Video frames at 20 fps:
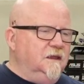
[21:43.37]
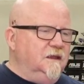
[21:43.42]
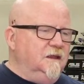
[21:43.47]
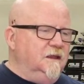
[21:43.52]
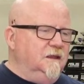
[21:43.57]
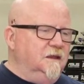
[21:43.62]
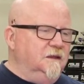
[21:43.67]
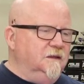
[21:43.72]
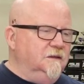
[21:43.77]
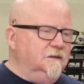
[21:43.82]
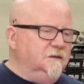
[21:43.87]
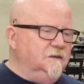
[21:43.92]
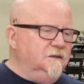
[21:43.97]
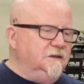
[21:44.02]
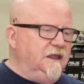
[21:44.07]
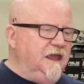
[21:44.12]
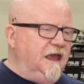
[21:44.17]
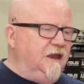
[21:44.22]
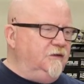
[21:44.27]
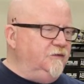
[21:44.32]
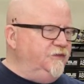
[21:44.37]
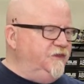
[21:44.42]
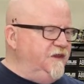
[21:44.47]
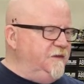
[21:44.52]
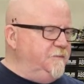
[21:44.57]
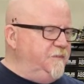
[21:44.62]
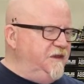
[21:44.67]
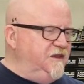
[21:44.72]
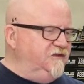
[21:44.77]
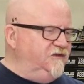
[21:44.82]
yeah, I don't
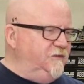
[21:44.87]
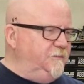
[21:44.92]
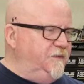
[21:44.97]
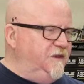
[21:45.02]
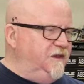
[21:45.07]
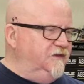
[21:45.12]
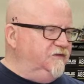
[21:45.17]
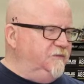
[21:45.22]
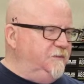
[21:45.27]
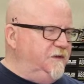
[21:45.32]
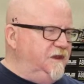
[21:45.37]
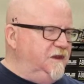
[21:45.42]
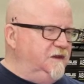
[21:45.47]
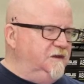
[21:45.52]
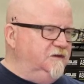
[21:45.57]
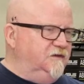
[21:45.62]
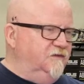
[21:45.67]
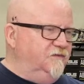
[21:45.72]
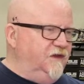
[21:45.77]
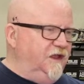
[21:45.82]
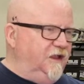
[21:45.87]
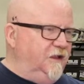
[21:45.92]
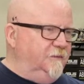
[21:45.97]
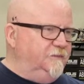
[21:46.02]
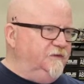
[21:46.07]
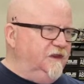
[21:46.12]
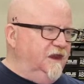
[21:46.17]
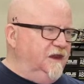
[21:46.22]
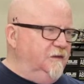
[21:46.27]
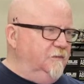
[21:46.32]
think PGP is being
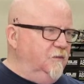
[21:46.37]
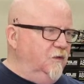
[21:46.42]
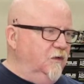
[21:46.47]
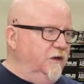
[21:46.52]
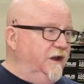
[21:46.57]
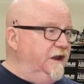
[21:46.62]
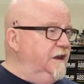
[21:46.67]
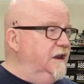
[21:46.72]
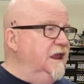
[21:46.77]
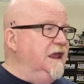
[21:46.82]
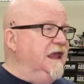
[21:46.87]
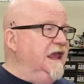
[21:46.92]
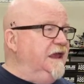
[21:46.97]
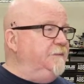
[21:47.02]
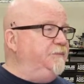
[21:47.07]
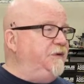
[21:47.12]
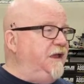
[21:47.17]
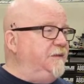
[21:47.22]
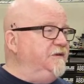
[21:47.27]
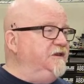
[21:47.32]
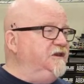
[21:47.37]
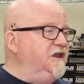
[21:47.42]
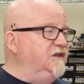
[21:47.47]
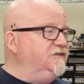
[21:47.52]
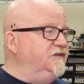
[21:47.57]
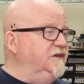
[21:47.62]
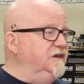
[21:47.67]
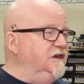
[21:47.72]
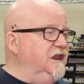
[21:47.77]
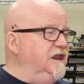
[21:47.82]
developed anymore, and, probably
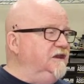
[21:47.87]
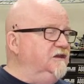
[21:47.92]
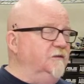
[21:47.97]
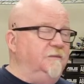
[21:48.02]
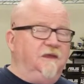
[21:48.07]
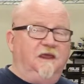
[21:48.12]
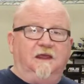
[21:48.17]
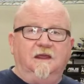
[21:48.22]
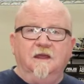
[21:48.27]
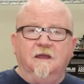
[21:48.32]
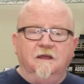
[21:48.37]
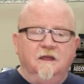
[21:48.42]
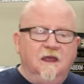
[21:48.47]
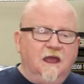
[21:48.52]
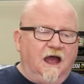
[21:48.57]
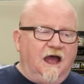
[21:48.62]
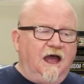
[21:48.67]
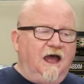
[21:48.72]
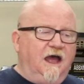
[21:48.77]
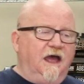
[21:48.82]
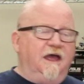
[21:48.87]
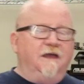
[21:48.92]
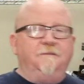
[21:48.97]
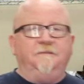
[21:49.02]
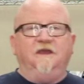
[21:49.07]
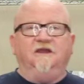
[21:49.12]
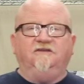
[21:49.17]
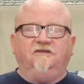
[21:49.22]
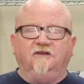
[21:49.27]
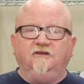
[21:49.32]
doesn't need to be. Uh,
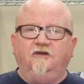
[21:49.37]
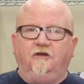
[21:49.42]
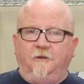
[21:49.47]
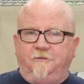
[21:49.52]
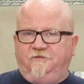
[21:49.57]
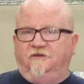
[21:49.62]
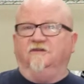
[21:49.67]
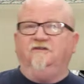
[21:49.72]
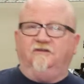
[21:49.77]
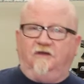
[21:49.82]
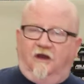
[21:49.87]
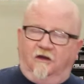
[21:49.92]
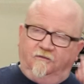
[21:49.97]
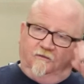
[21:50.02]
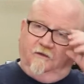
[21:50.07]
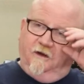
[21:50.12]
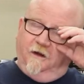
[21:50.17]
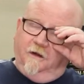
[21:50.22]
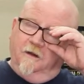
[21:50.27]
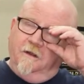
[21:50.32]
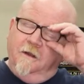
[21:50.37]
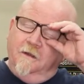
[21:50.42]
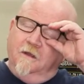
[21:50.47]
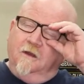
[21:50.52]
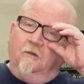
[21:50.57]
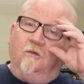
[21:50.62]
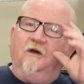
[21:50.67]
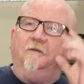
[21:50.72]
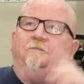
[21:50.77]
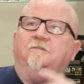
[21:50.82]
it's encryption software.
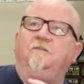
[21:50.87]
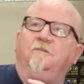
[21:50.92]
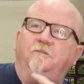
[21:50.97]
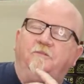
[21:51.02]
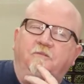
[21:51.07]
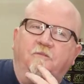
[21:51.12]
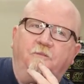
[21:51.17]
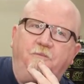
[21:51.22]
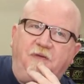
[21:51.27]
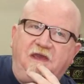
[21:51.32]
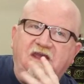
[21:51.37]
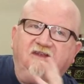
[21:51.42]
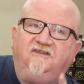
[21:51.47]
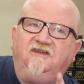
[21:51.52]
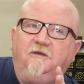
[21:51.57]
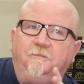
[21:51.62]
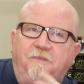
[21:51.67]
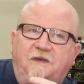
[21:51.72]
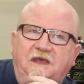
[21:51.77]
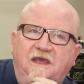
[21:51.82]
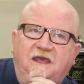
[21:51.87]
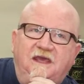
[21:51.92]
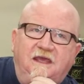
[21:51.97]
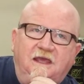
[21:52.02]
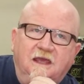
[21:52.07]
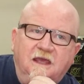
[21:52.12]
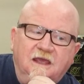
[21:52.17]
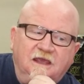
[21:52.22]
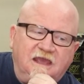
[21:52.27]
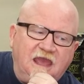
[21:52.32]
What PGP
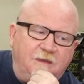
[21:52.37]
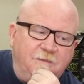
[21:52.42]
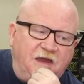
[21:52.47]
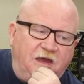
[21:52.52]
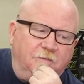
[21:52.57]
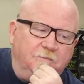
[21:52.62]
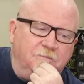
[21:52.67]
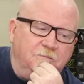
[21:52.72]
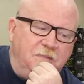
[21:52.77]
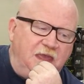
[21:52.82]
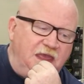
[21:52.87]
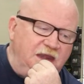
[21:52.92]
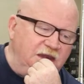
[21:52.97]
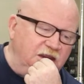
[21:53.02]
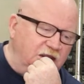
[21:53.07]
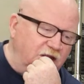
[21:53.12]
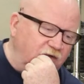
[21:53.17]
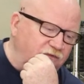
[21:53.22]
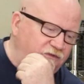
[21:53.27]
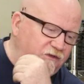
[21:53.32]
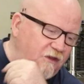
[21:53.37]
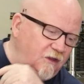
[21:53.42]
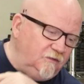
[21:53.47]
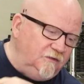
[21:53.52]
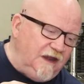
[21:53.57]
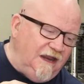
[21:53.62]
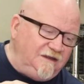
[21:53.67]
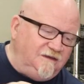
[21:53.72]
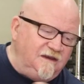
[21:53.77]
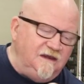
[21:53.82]
came out many years ago,
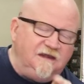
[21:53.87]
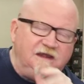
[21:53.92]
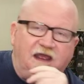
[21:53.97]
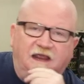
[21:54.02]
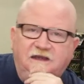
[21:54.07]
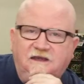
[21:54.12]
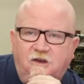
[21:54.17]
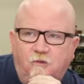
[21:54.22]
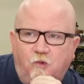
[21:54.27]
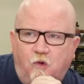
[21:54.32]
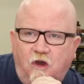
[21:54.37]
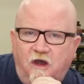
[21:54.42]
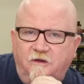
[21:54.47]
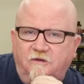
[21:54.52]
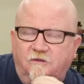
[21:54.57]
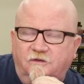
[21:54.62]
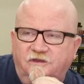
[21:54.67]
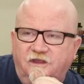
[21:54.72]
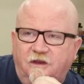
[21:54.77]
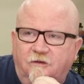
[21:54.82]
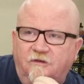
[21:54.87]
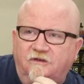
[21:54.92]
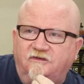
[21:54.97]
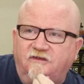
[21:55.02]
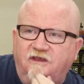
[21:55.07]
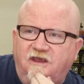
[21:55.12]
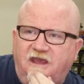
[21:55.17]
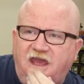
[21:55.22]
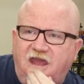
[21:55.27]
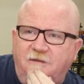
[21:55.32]
1991 when they
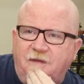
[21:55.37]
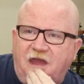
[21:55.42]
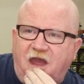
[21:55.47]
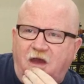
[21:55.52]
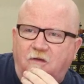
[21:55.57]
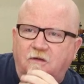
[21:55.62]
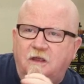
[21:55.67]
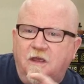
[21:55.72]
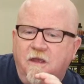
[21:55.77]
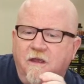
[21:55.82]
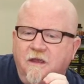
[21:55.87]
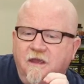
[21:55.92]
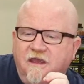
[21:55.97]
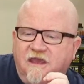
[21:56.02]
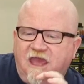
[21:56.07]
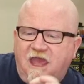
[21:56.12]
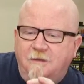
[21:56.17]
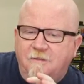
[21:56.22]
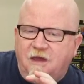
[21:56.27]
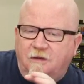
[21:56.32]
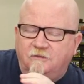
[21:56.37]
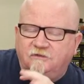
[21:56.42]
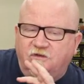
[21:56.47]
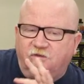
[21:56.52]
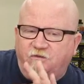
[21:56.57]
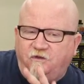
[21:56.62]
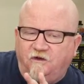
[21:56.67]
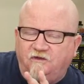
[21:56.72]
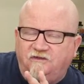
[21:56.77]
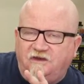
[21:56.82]
originally came out, came out was the
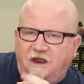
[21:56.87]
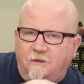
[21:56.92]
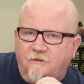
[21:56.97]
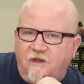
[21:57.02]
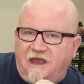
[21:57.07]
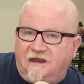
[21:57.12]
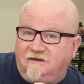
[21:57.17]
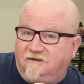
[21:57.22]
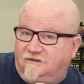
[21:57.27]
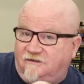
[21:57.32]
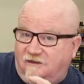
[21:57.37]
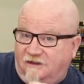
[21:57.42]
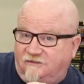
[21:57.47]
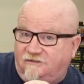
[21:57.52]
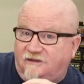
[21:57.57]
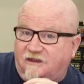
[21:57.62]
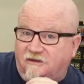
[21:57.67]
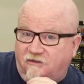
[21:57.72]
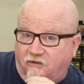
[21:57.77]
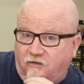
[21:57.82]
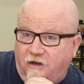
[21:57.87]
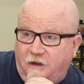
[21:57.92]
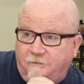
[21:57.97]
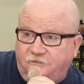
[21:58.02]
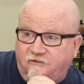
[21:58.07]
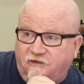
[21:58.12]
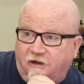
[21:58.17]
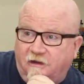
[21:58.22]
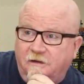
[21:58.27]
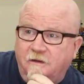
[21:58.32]
first time we had disk
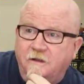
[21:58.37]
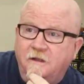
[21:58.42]
encryption.